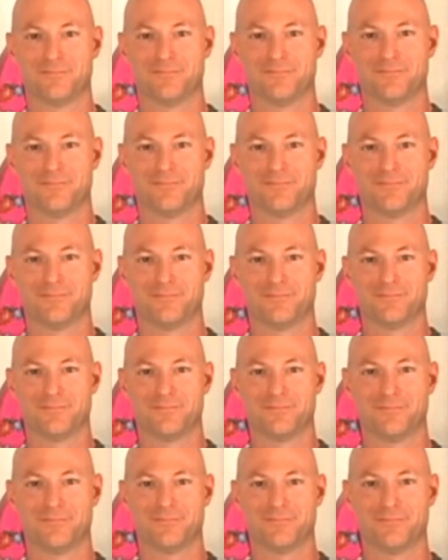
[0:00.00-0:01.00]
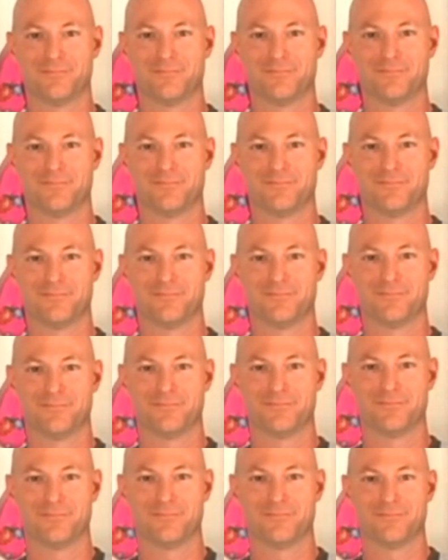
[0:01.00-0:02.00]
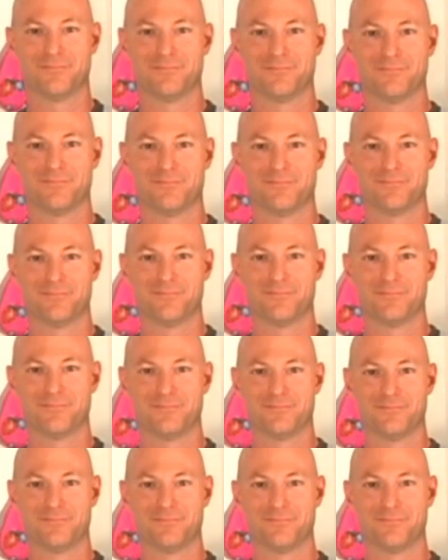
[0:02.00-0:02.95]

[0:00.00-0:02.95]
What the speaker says: No words are spoken by the person on screen.